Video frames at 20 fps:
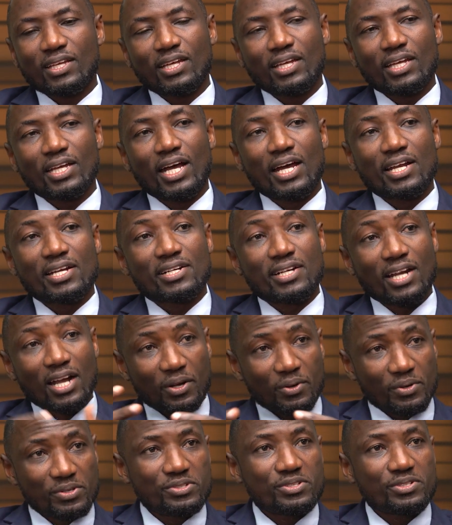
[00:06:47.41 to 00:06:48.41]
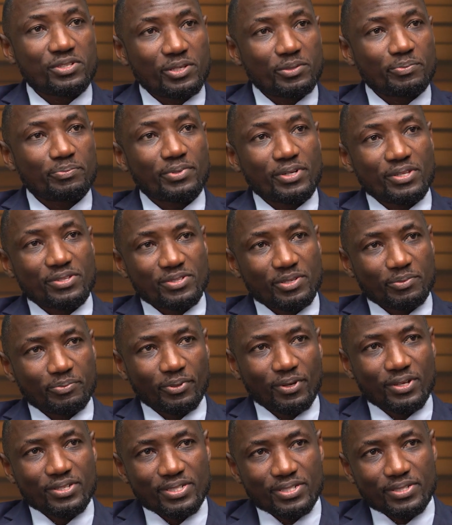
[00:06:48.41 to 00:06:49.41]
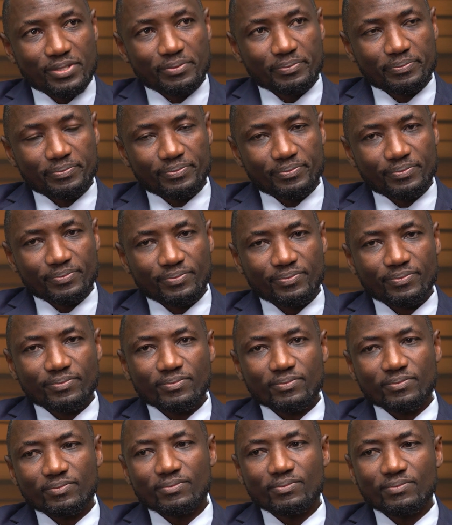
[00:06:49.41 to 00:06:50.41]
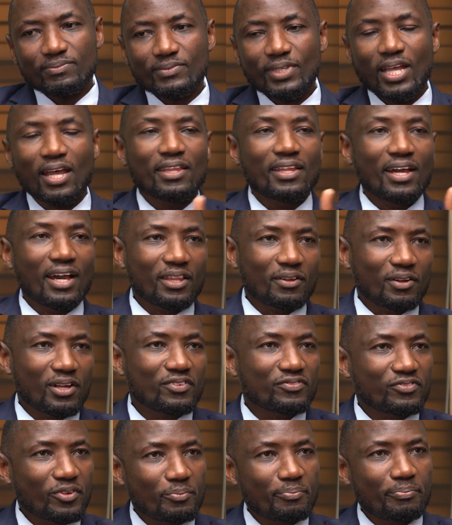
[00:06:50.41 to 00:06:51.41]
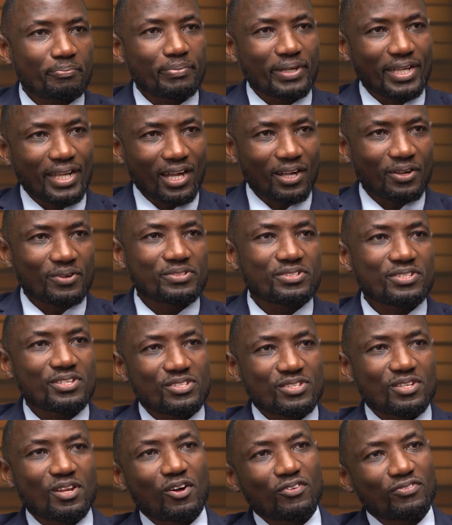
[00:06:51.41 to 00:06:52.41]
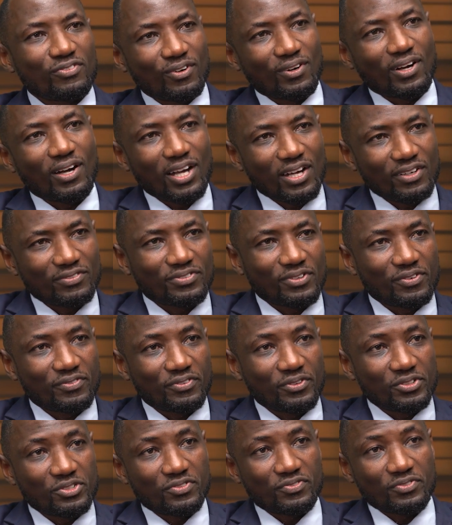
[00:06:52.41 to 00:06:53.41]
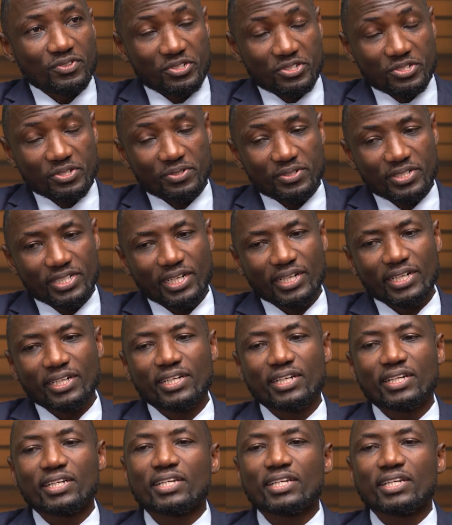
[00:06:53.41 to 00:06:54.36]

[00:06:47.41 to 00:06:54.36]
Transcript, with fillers: uh, andragogy principles. Mm-hmm. Uh, the other one for pedagogy is now for, for, for children. For children. Mm-hmm.